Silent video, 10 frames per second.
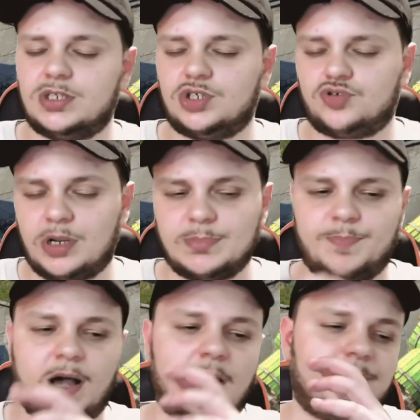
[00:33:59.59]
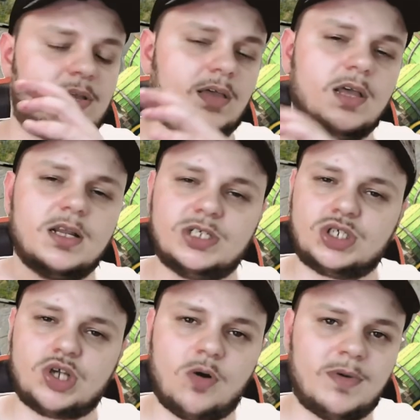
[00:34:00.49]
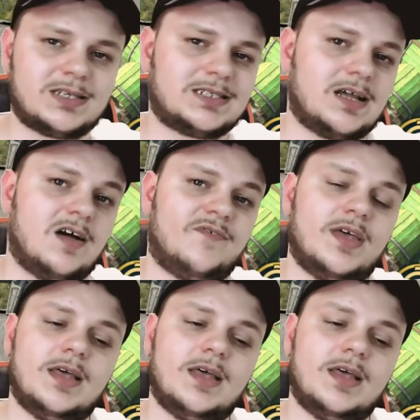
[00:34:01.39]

streams popping, so much stuff.